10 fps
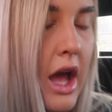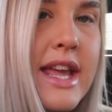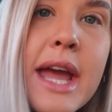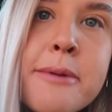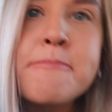
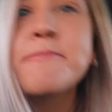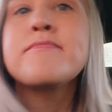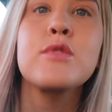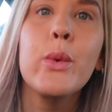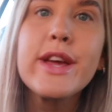Okay,
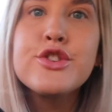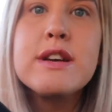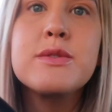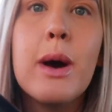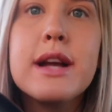we can
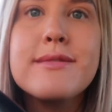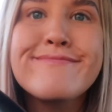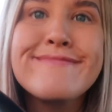drive to work.